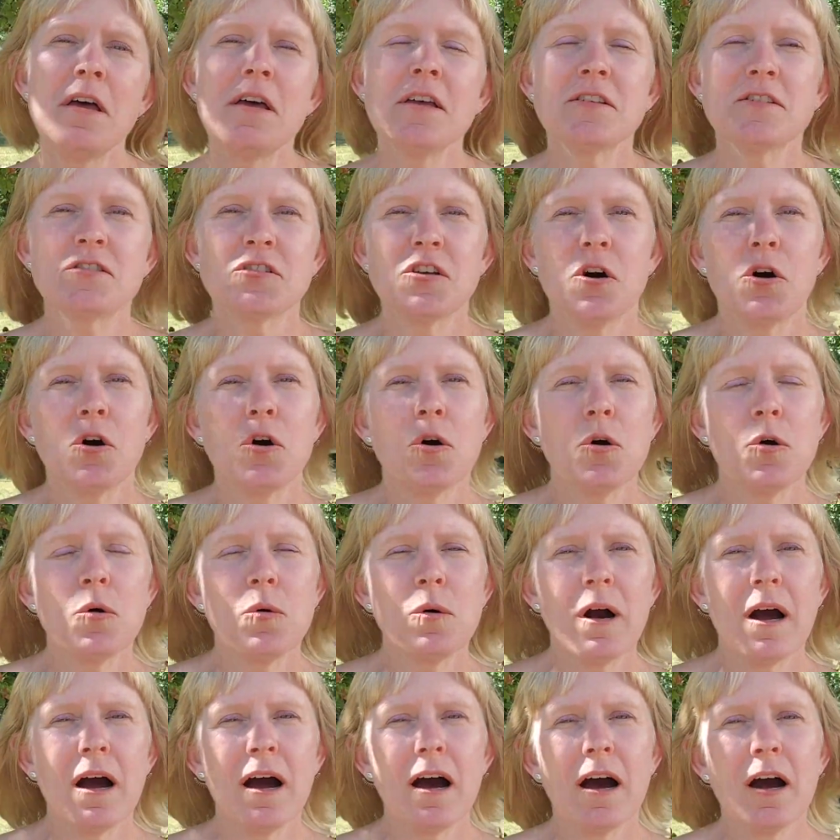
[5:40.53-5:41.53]

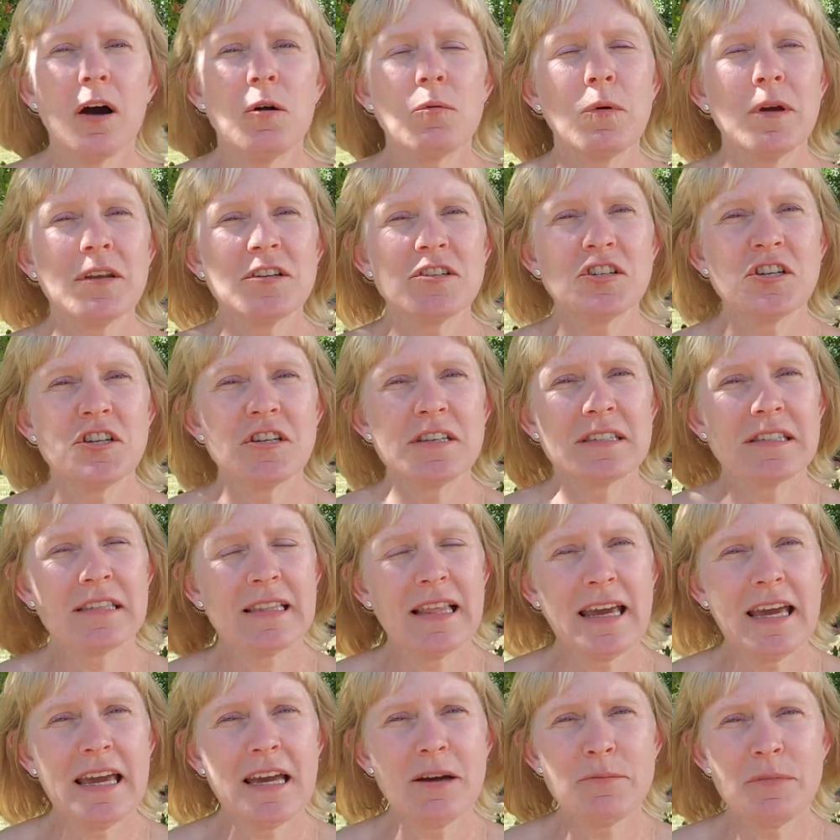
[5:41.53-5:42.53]
So when she's
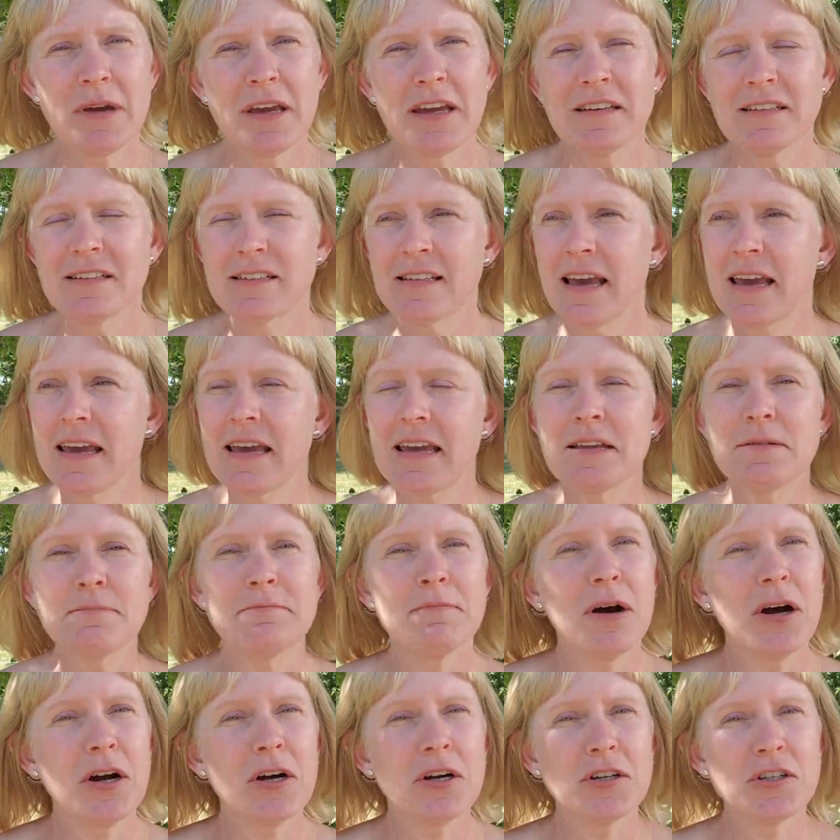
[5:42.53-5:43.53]
lambing, say in
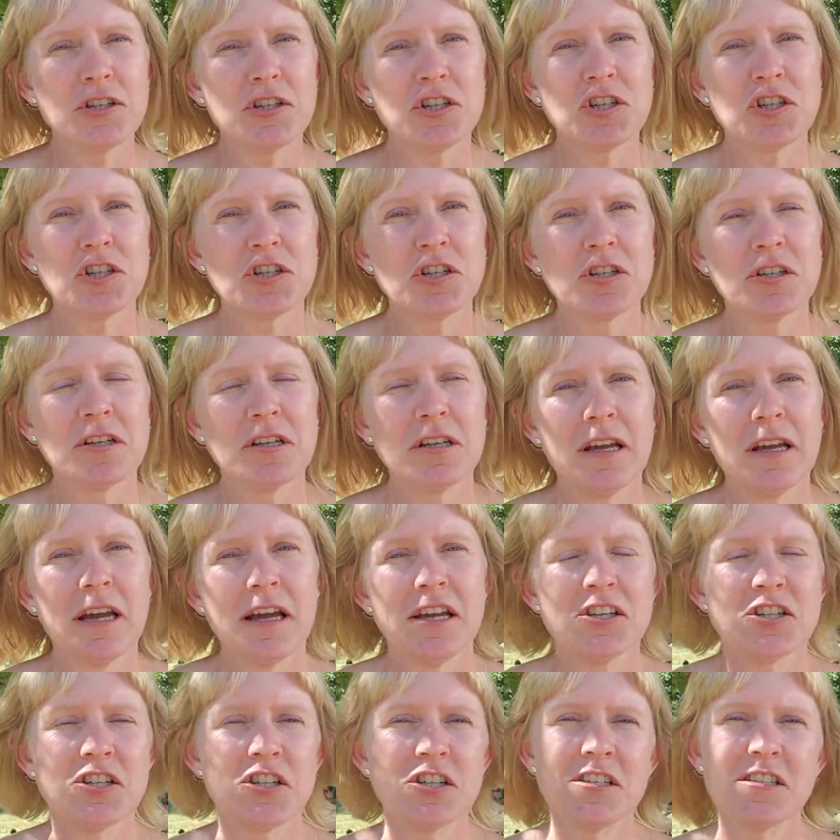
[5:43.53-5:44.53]
March,
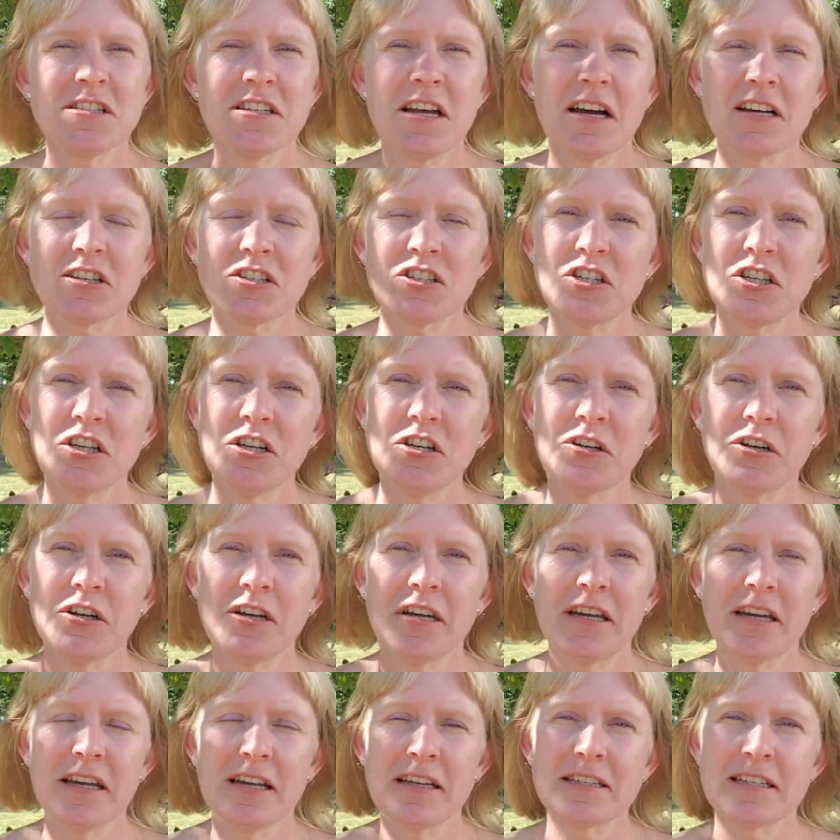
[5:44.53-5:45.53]
she's not
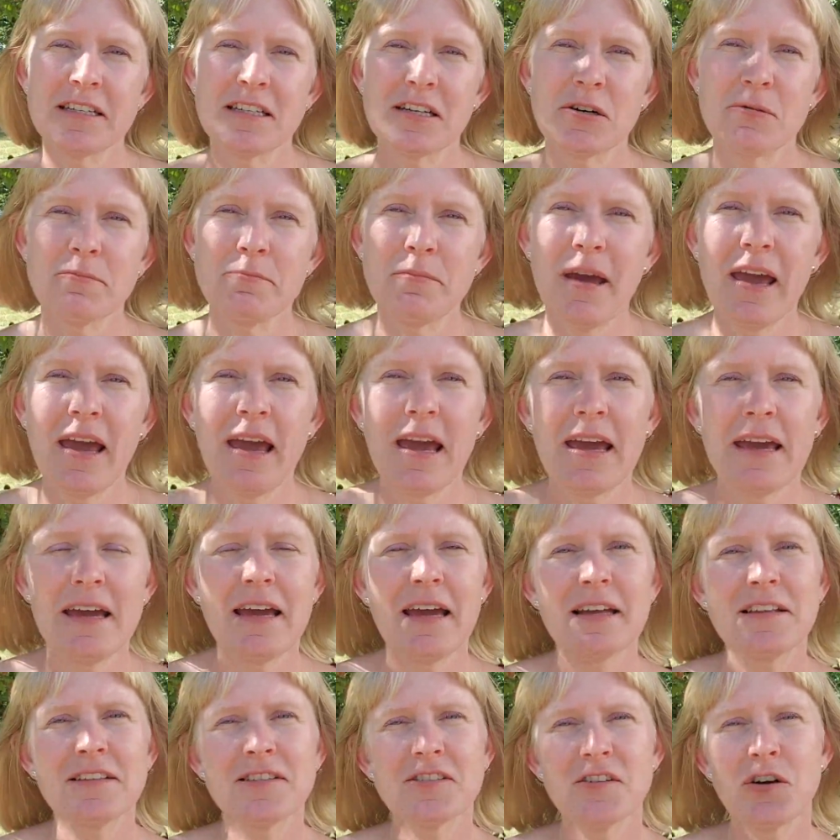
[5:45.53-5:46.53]
shearing until May,
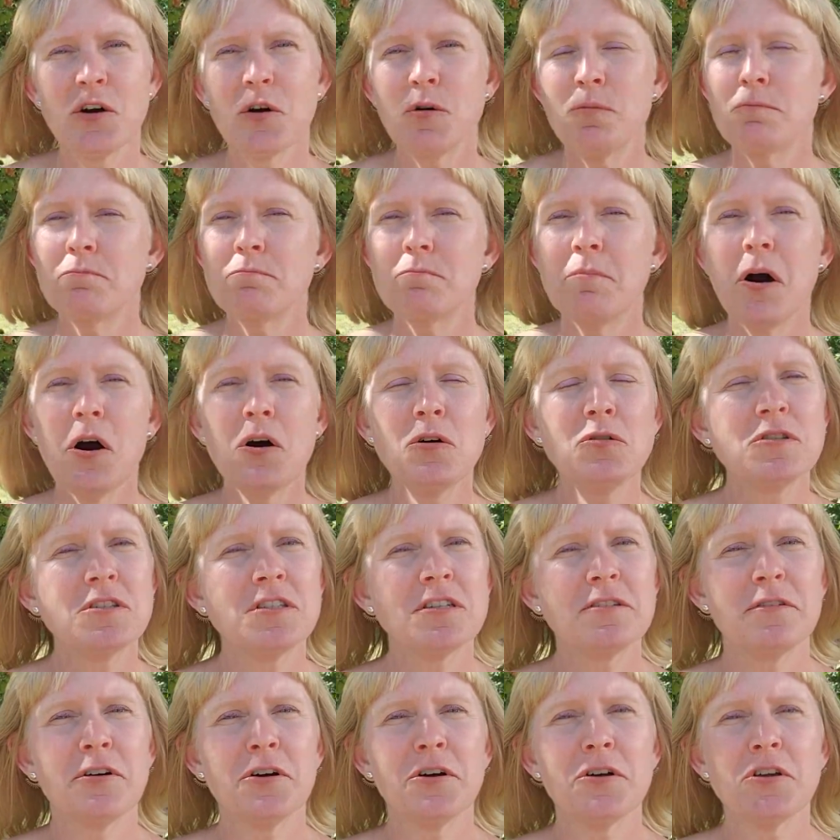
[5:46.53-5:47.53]
and so
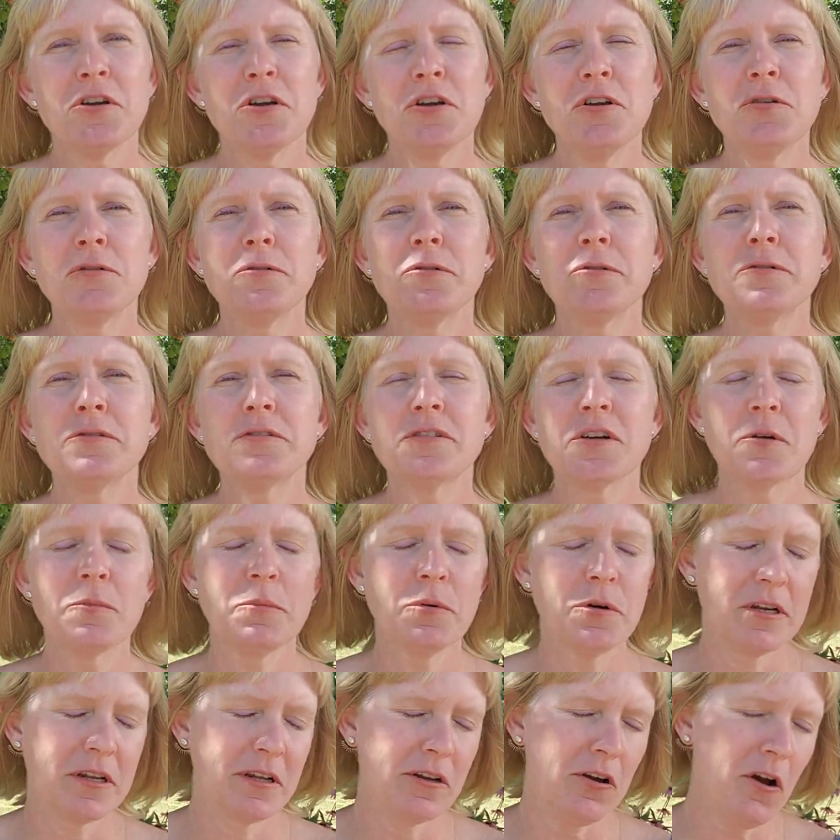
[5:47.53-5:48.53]
most of her ewes are
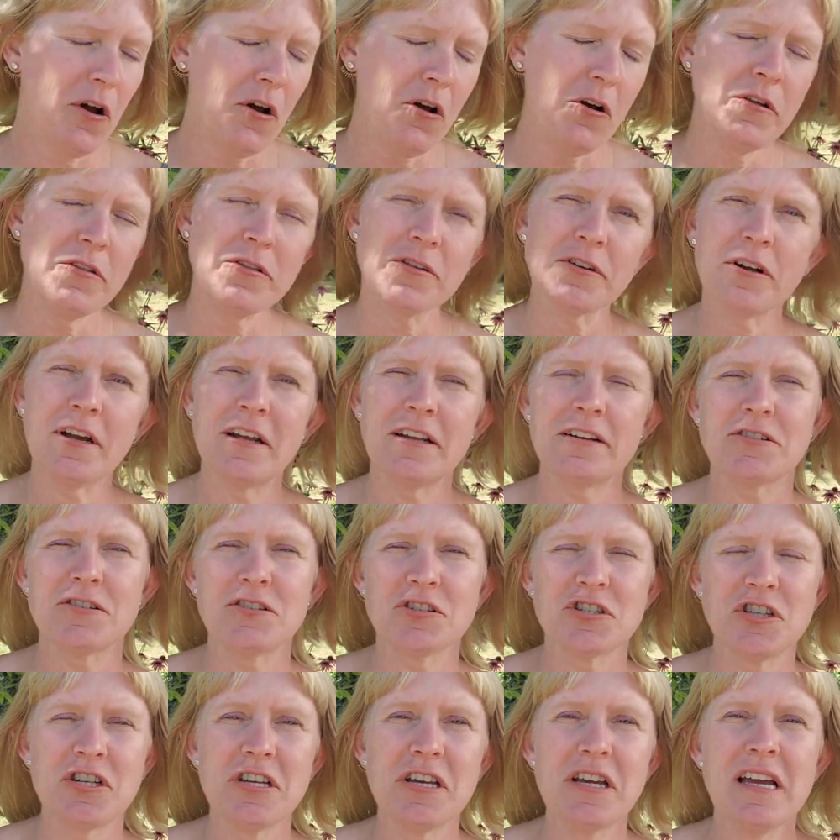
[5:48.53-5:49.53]
putting all their
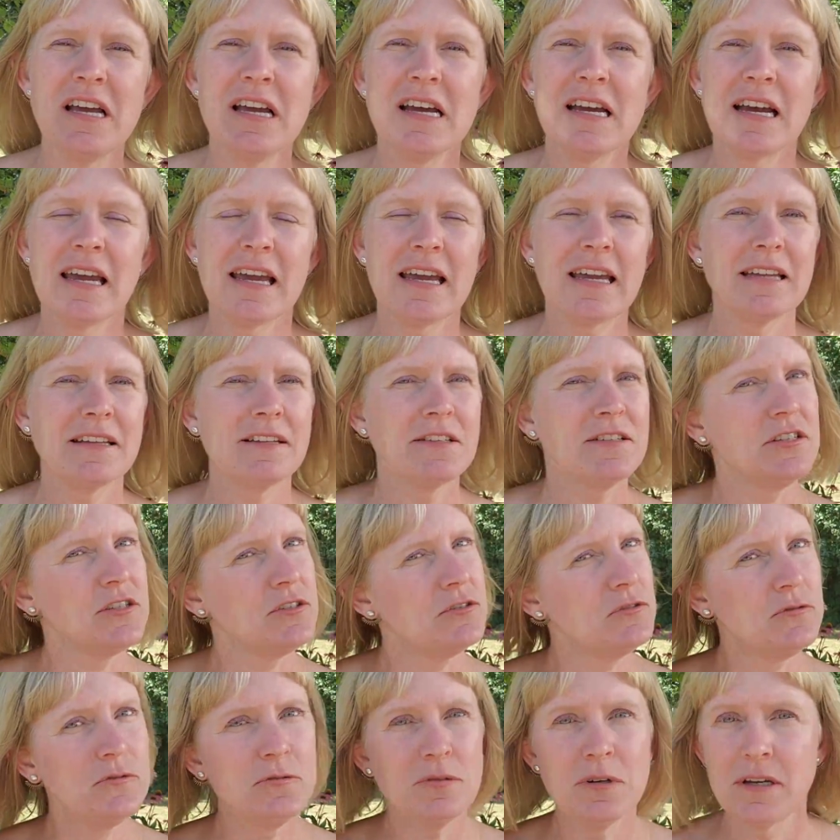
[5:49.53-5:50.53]
energy
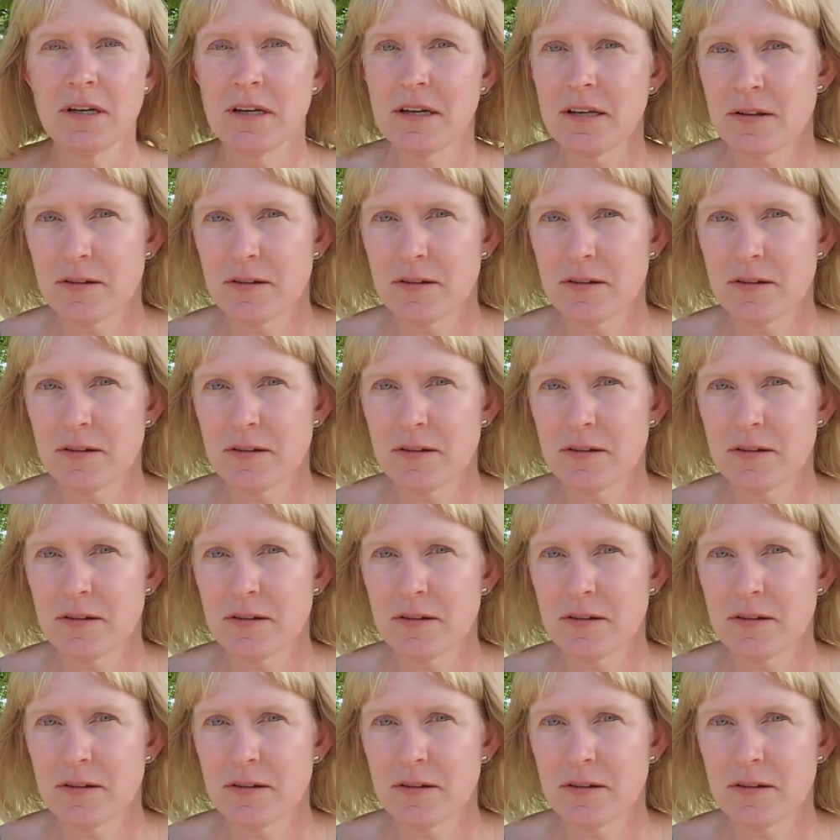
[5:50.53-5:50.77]
into